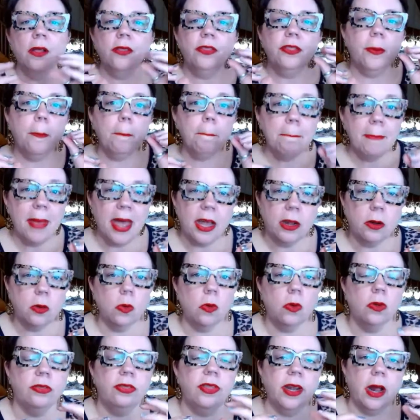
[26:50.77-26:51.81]
The
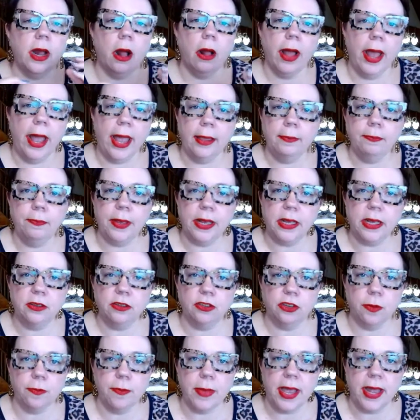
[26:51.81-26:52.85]
metal that our head
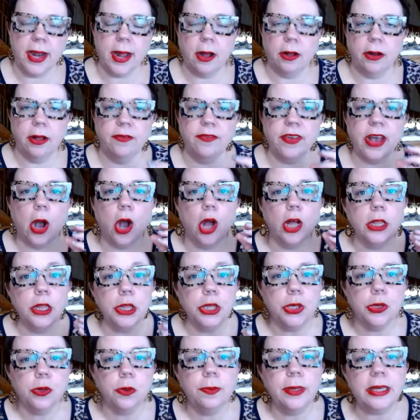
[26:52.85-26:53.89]
pins are made out of are a
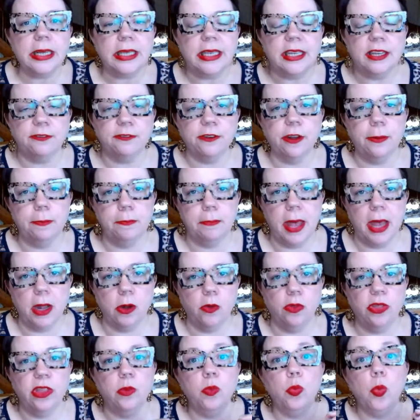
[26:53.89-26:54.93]
little bit different
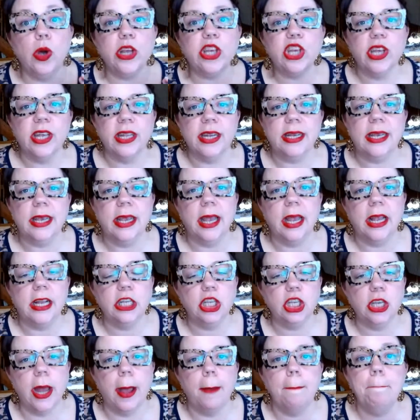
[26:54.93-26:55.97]
metal than what you're going to get
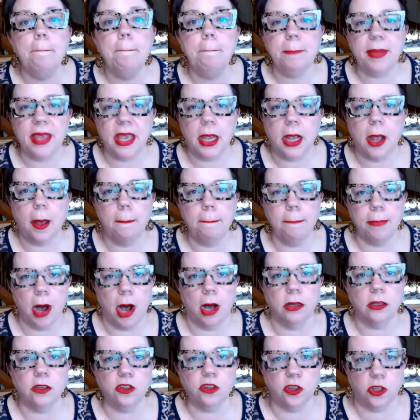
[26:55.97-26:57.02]
in a big
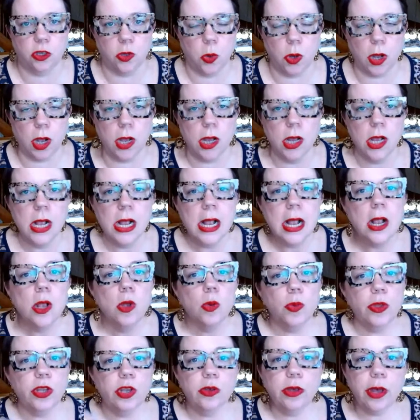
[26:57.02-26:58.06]
box store.
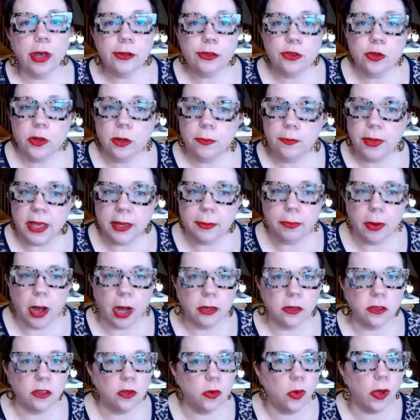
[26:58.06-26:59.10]
When you go to a big
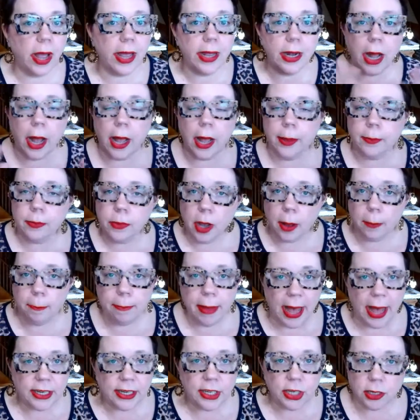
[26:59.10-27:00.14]
box store, and I'm not
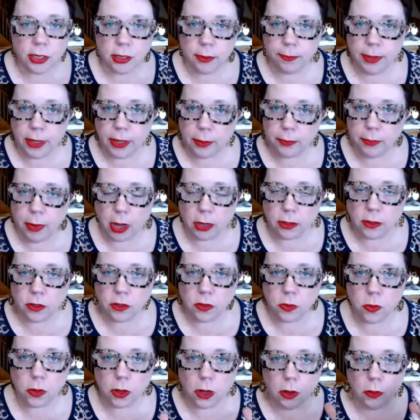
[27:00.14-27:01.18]
bashing a big box
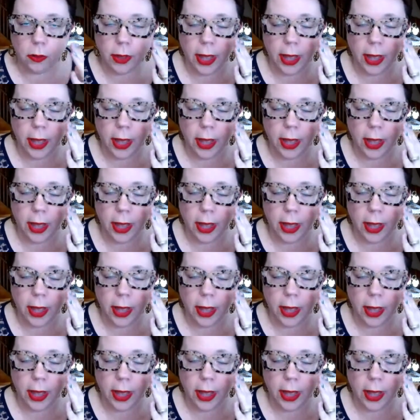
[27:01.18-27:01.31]
store,